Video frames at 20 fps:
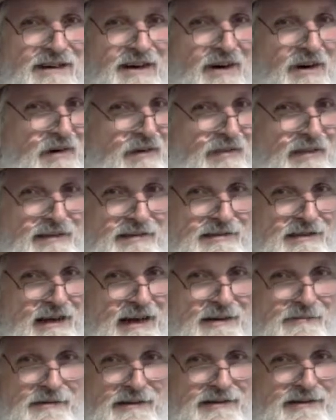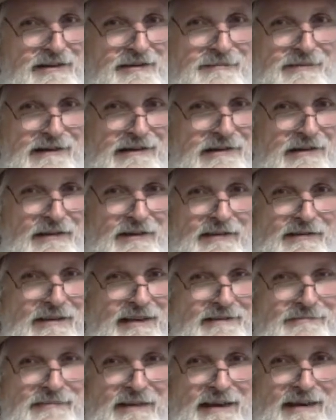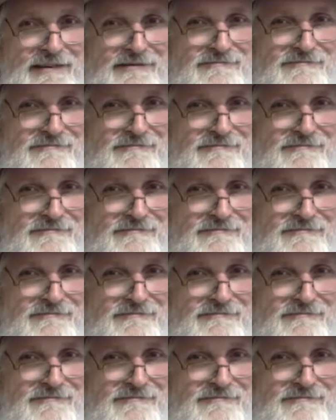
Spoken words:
All this time we've still been doing the same thing?